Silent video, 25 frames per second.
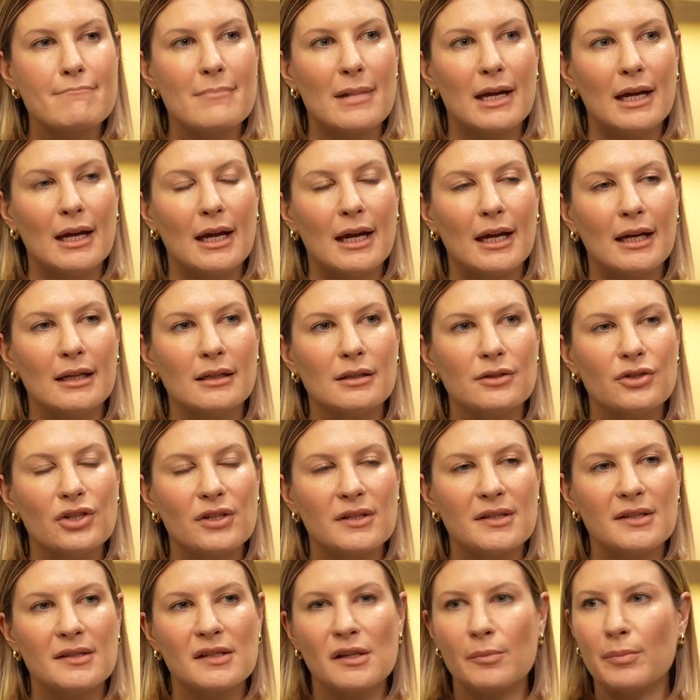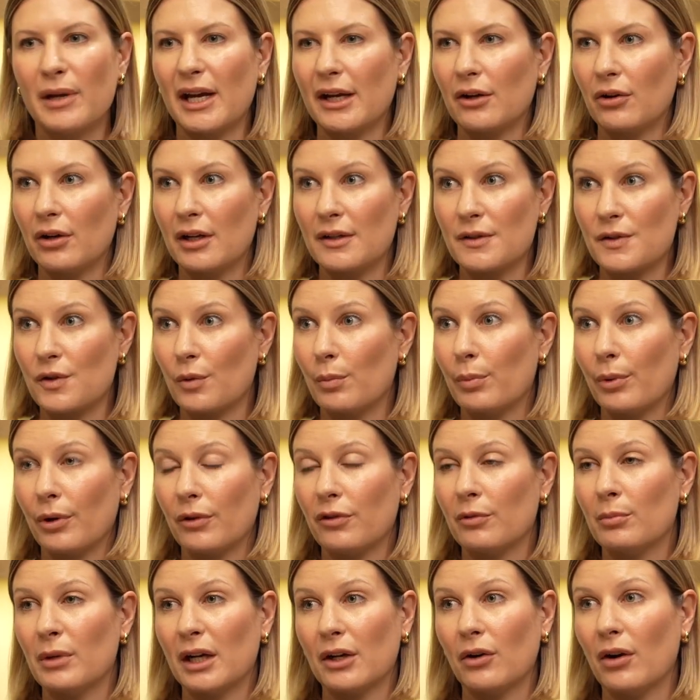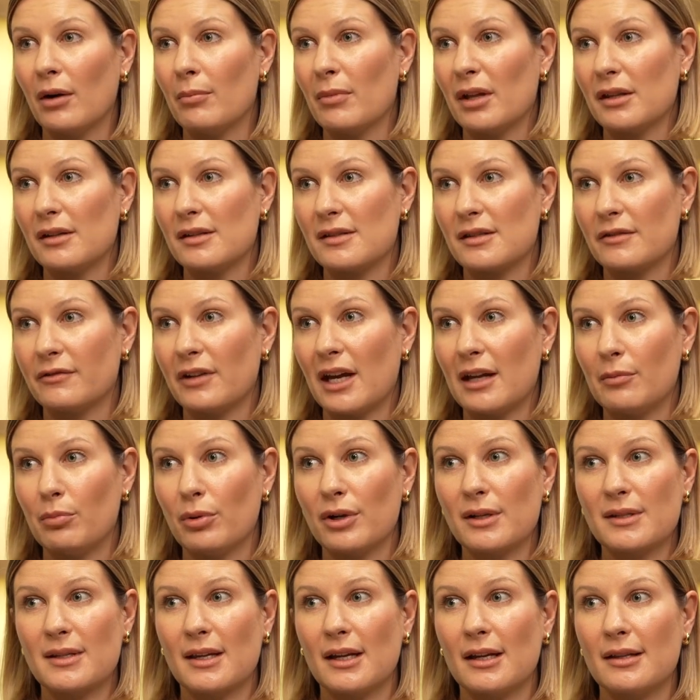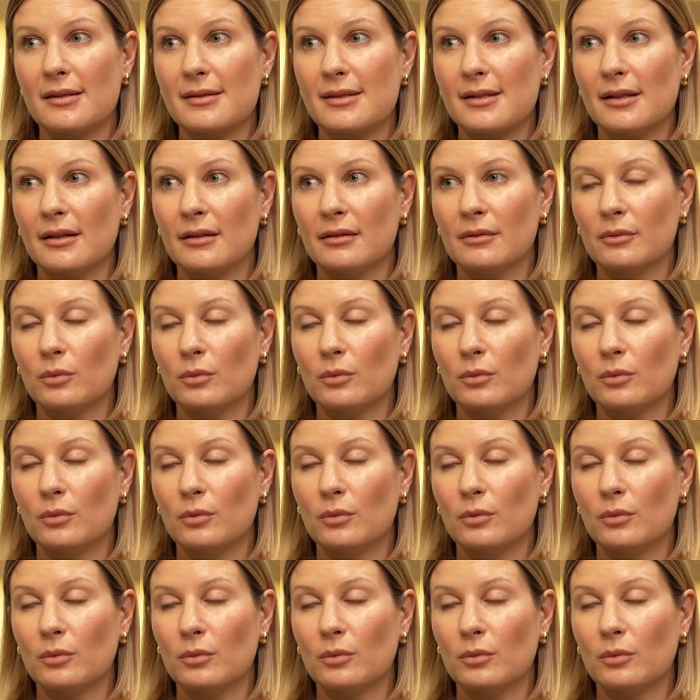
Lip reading: And just as a background, so both of my grandmothers have had breast cancer.